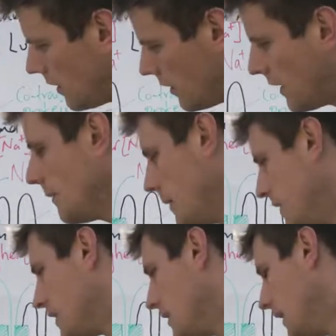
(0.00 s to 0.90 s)
That means
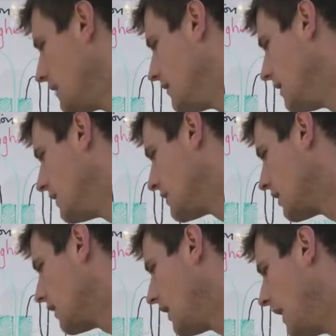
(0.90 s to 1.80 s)
that there is
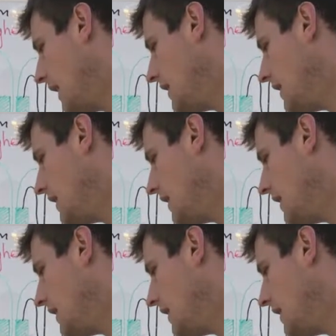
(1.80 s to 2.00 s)
a